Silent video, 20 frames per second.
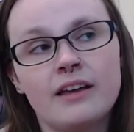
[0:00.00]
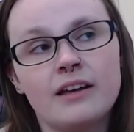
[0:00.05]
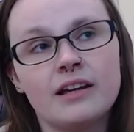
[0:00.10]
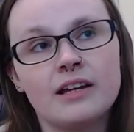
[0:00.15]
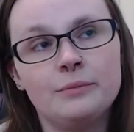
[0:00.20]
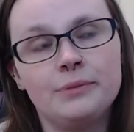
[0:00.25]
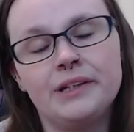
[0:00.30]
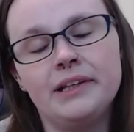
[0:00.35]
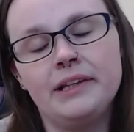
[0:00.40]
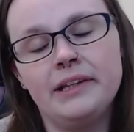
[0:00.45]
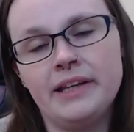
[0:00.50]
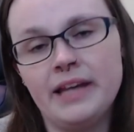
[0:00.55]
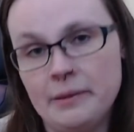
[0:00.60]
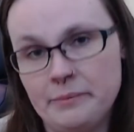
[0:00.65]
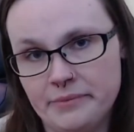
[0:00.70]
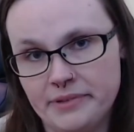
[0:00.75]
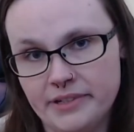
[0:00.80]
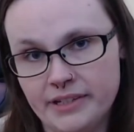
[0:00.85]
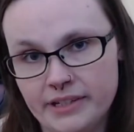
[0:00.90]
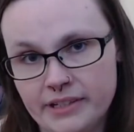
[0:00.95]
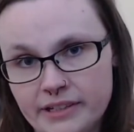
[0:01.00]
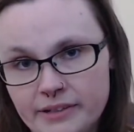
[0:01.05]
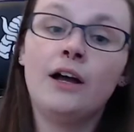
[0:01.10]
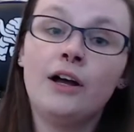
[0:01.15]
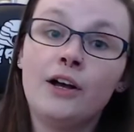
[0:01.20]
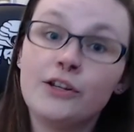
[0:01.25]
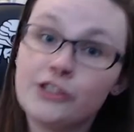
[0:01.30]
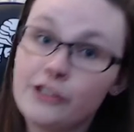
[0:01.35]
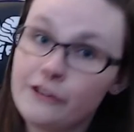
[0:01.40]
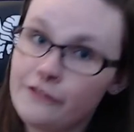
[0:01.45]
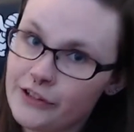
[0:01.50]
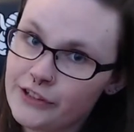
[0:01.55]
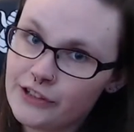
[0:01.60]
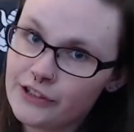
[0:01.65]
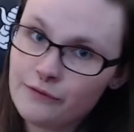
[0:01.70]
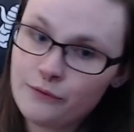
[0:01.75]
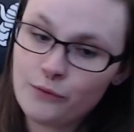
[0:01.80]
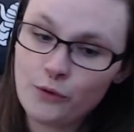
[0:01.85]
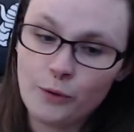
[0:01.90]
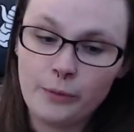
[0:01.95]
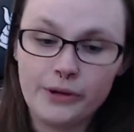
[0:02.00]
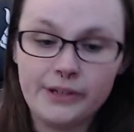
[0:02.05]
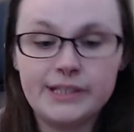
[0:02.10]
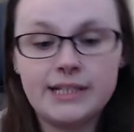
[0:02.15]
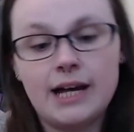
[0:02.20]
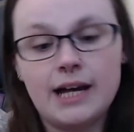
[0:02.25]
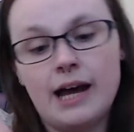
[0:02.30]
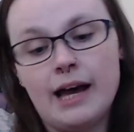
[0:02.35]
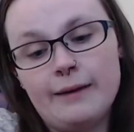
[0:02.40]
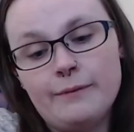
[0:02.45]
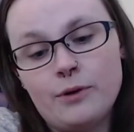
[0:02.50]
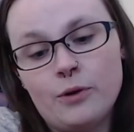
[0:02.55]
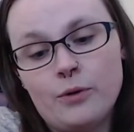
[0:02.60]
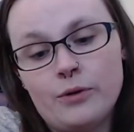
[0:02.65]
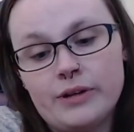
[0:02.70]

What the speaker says: completely emptied. So first and foremost, I'm going